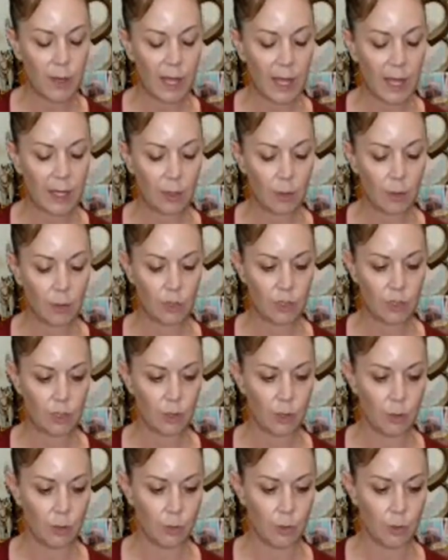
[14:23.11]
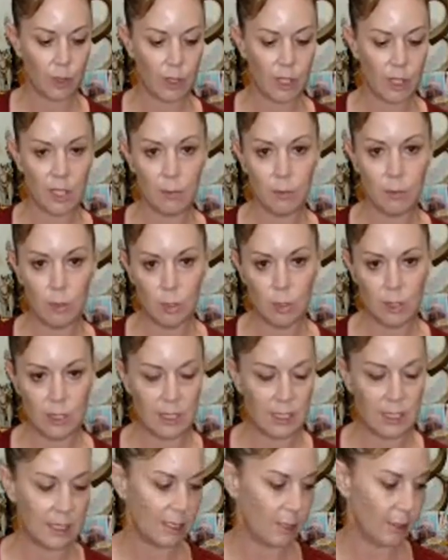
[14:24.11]
but also with the
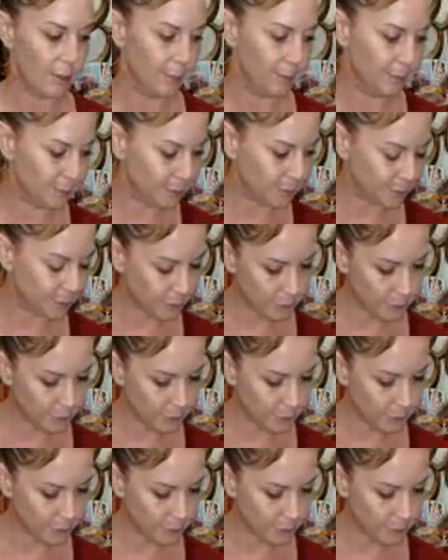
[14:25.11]
immune system.